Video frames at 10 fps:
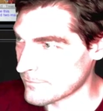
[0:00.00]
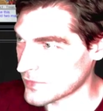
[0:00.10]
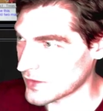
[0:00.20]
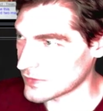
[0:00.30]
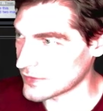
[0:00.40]
I
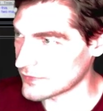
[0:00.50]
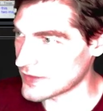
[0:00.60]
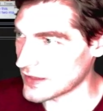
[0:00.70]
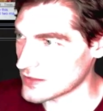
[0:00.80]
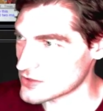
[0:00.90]
love the
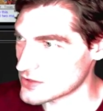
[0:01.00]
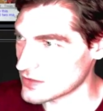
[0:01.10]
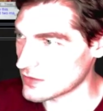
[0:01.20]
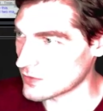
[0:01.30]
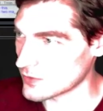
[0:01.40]
etched
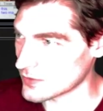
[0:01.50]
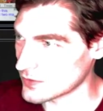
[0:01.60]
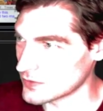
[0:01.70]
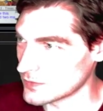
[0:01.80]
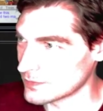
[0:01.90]
Oracle